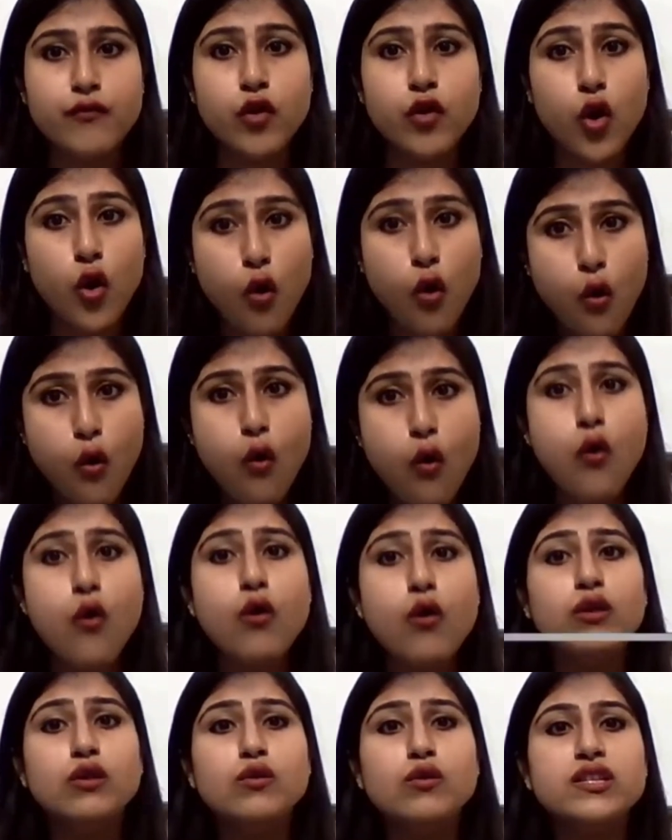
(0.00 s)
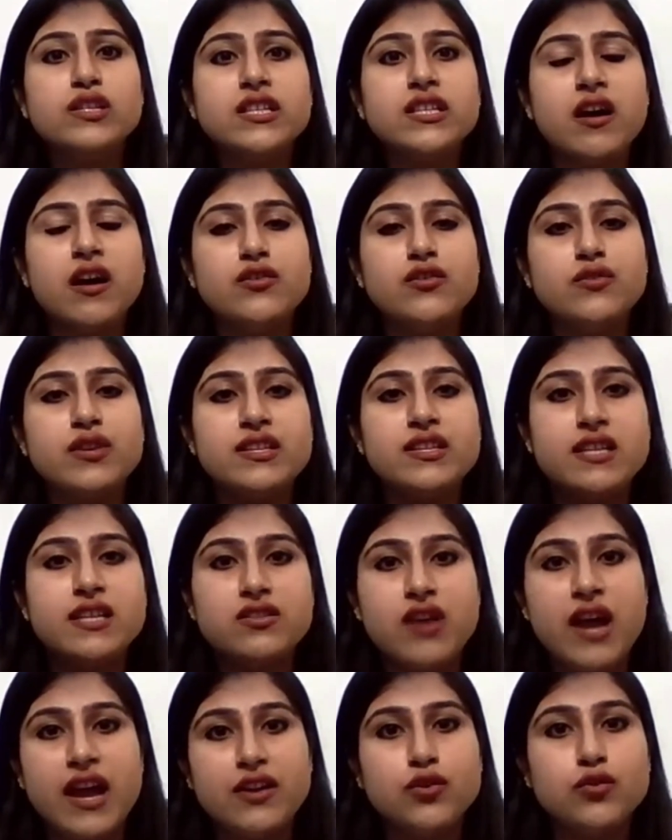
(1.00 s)
For all those countries,
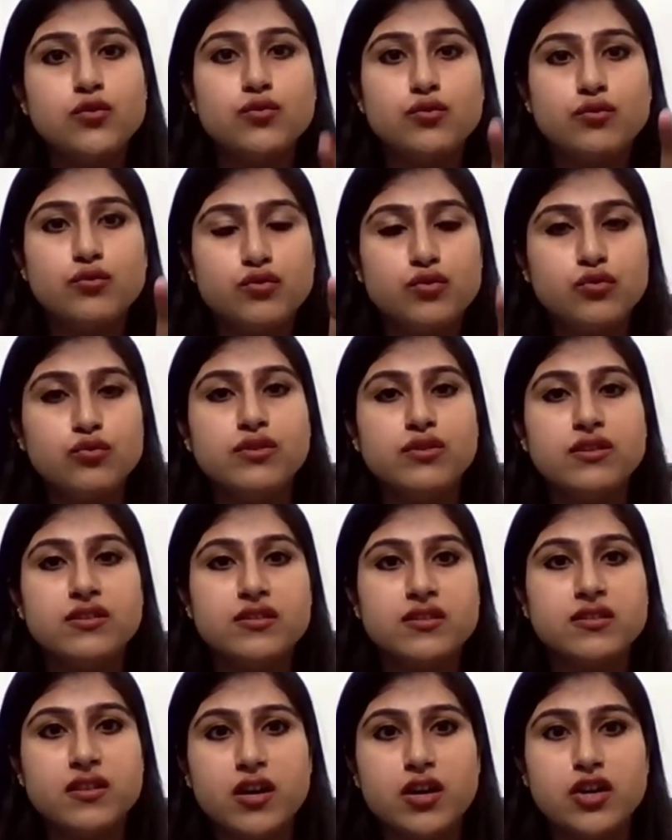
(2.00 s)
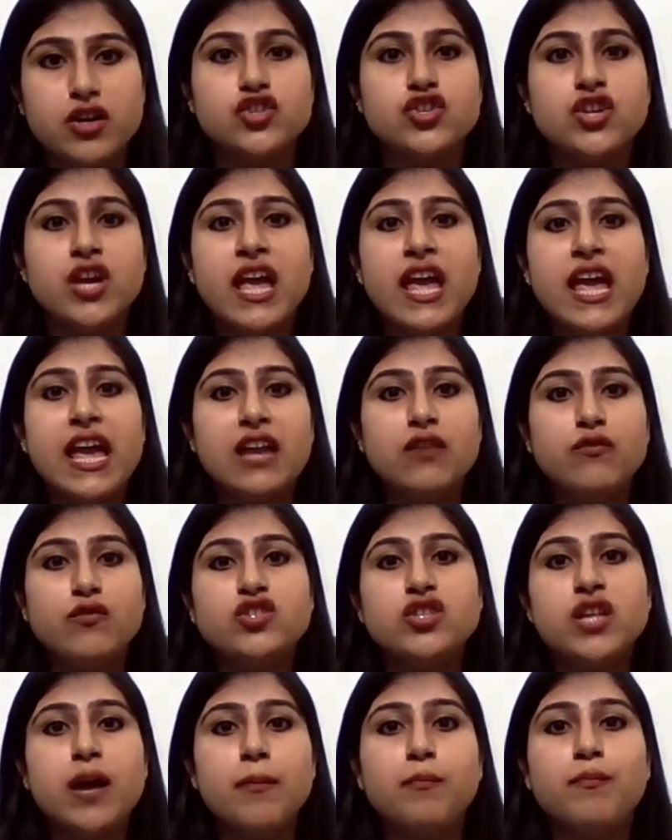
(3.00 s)
they try to do the search in
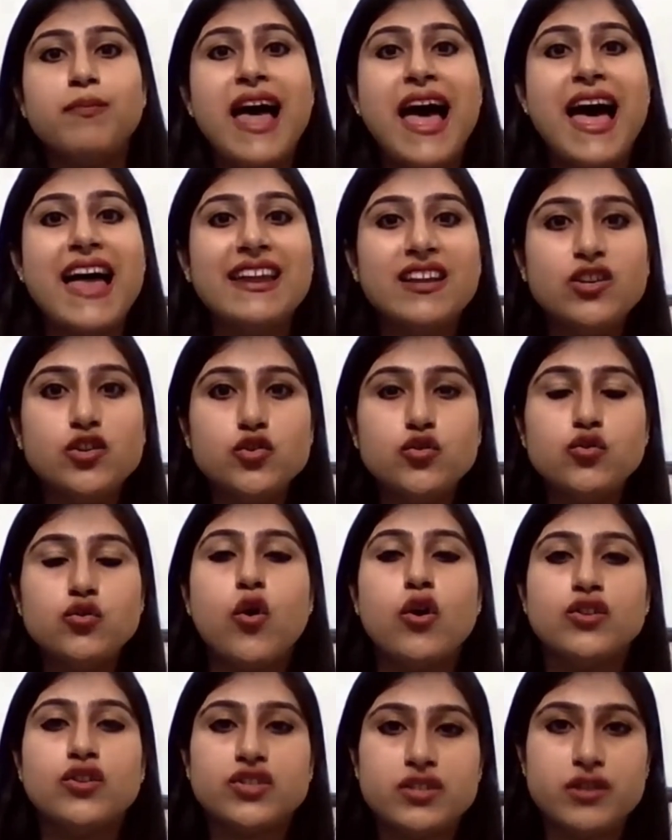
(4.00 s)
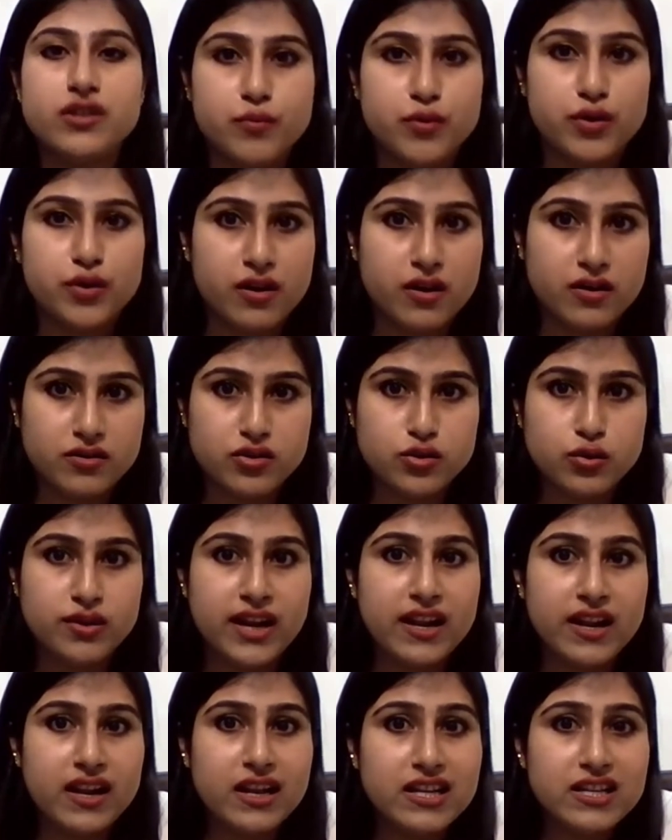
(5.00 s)
which they are planning to launch their product, so
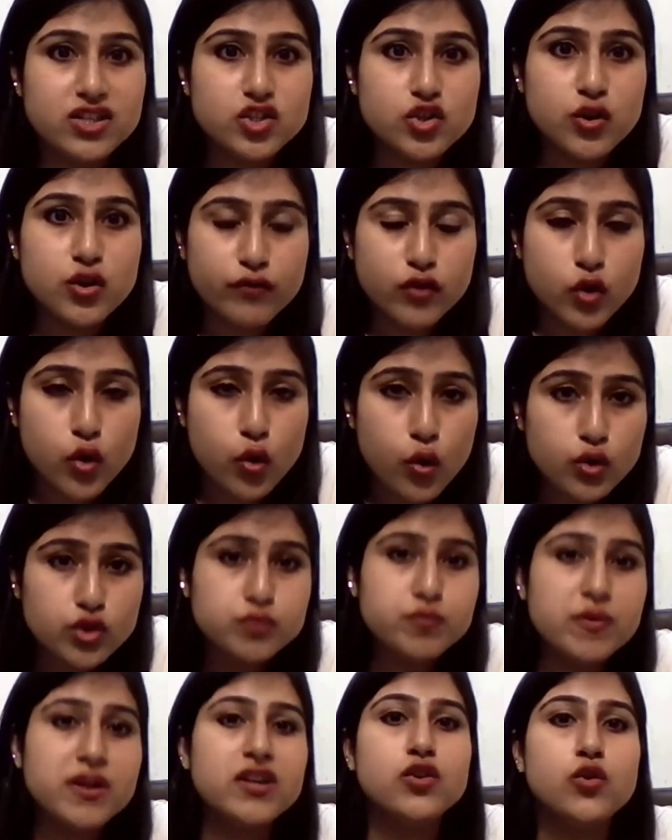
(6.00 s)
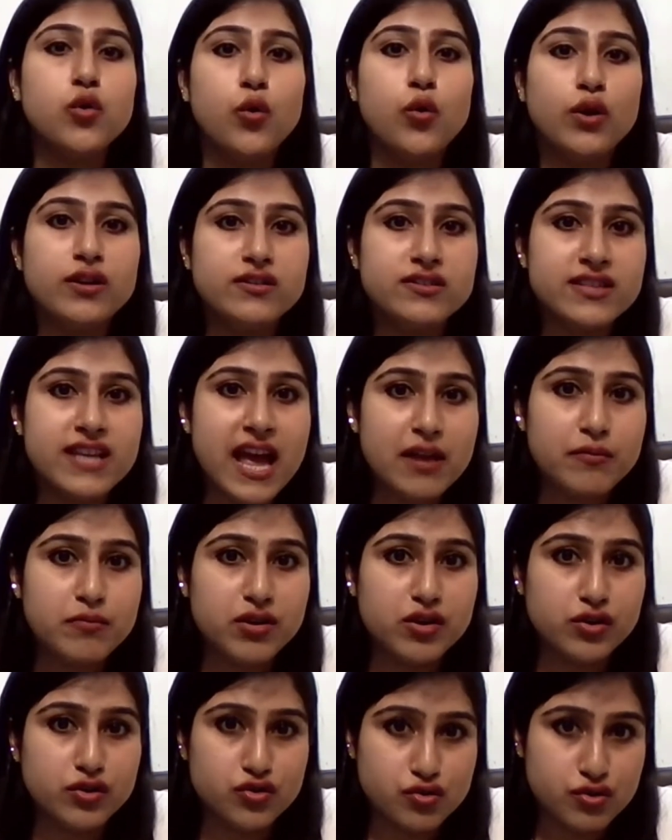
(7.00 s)
that a list of those patent holders can
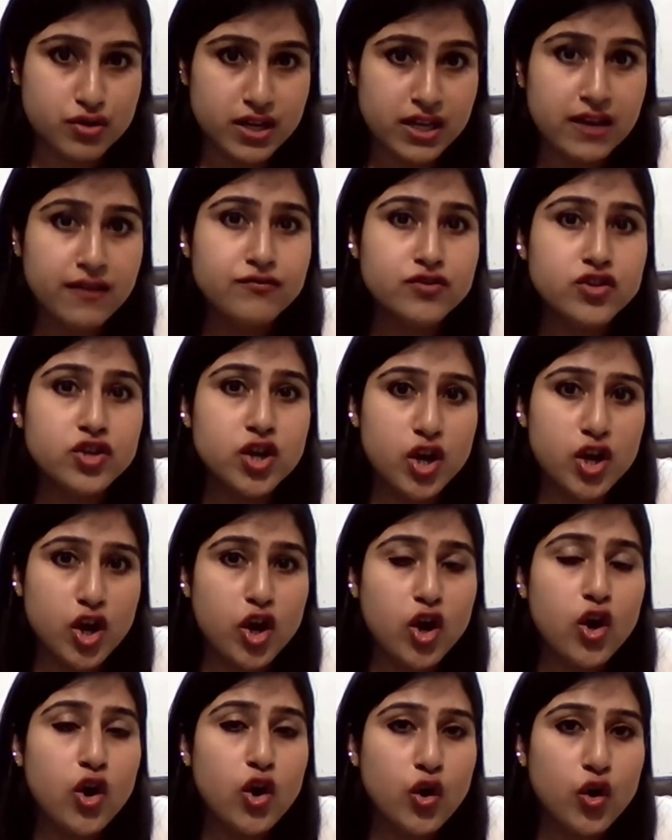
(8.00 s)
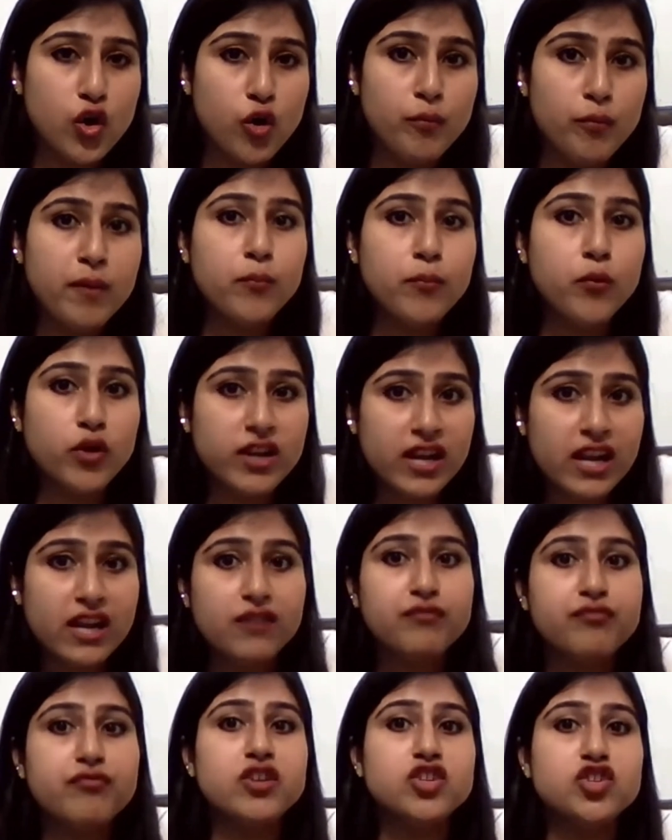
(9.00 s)
be retrieved who may put
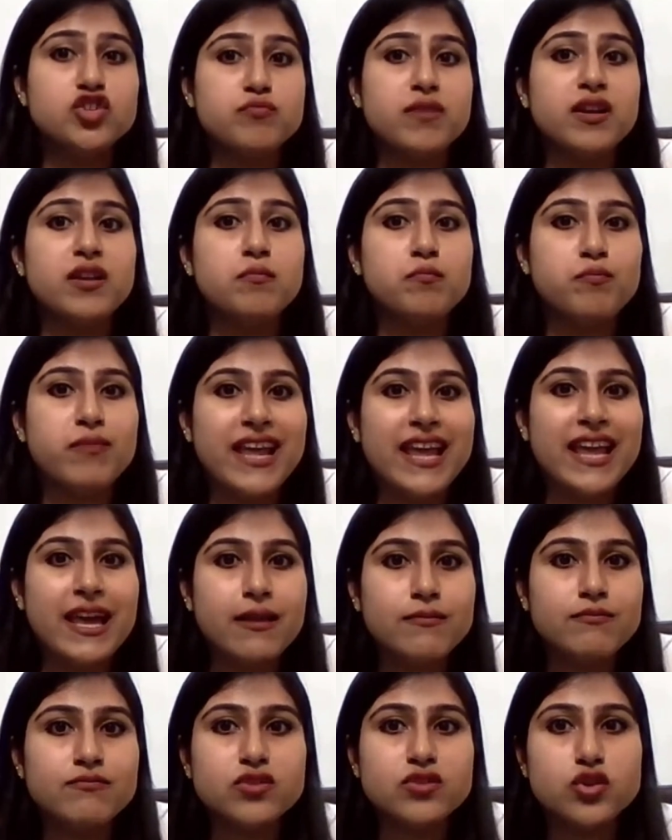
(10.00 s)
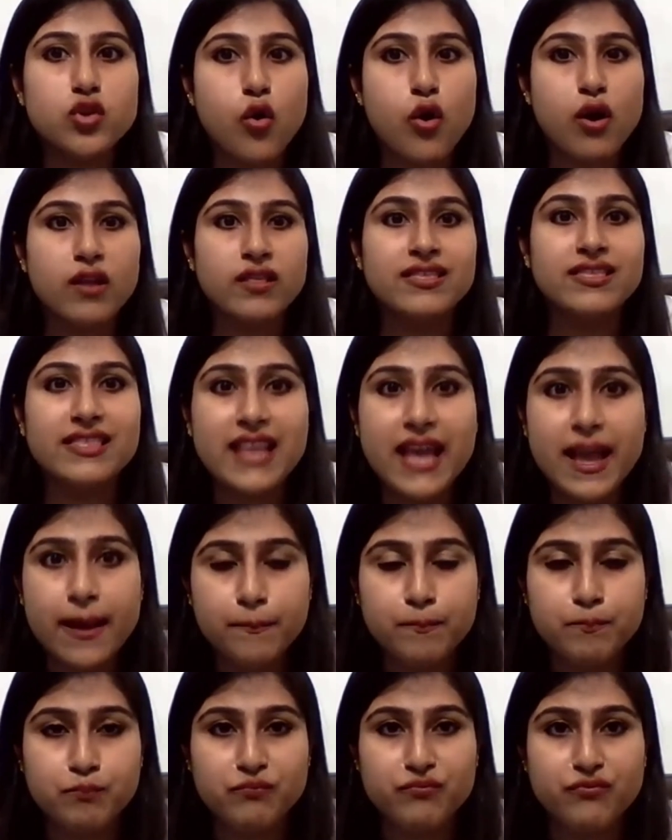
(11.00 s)
infringement blames on
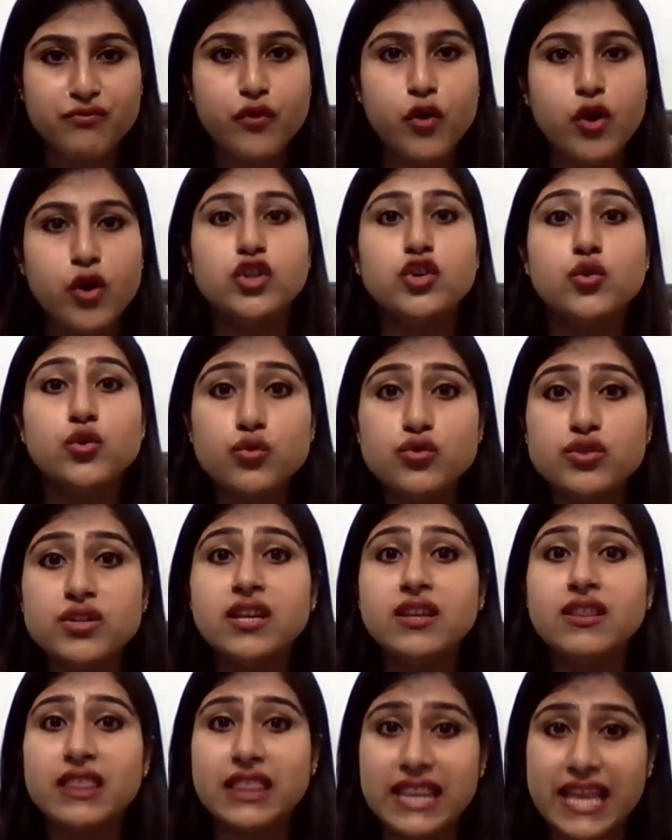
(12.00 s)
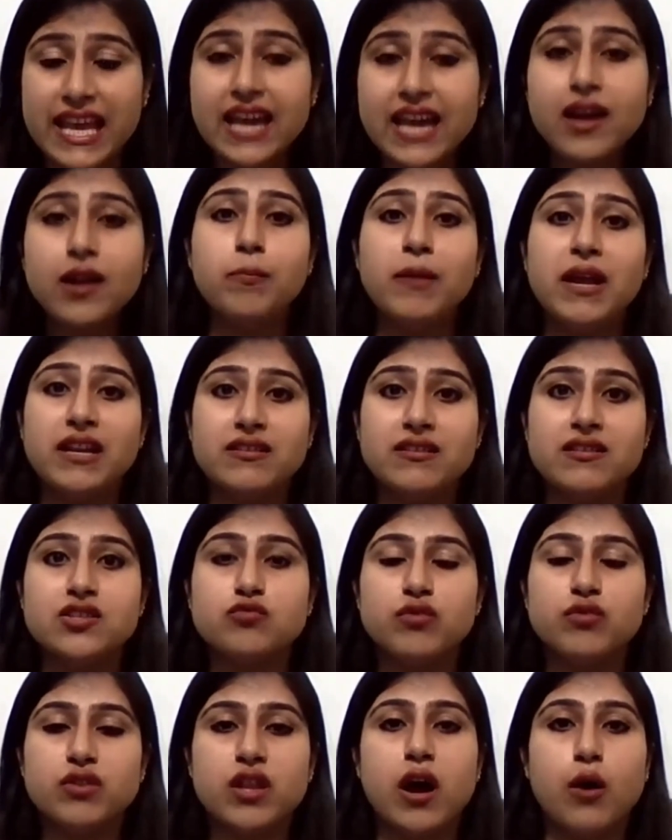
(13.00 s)
them for using their
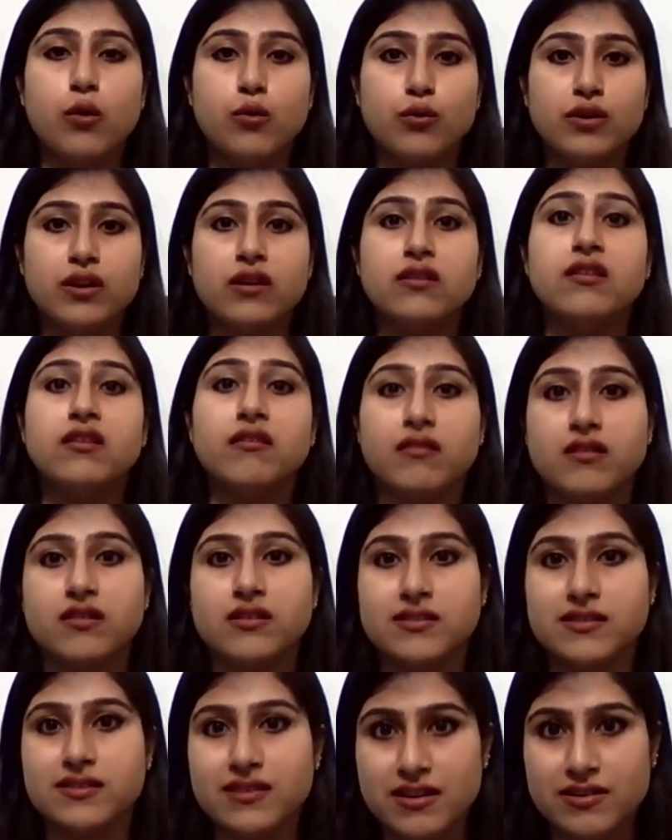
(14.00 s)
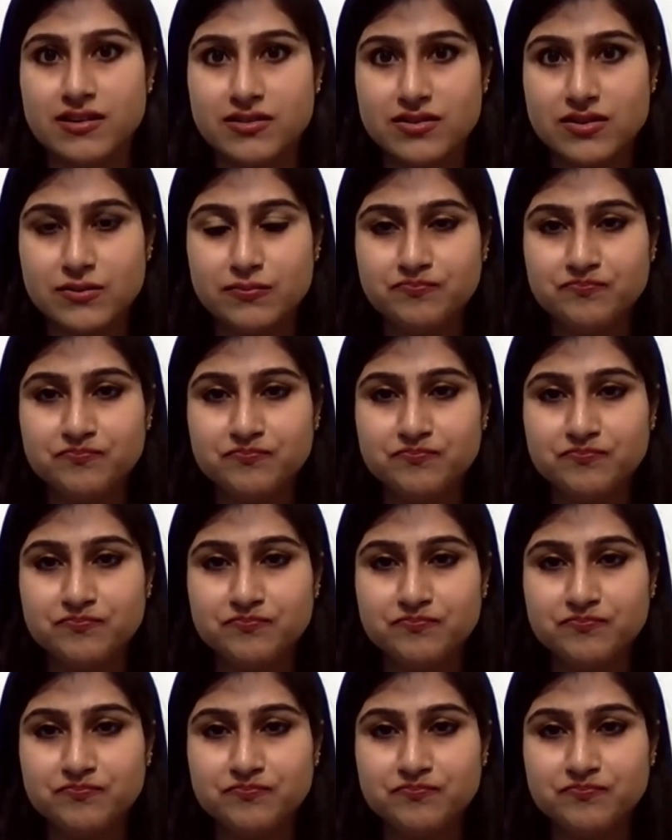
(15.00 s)
patents without their consent.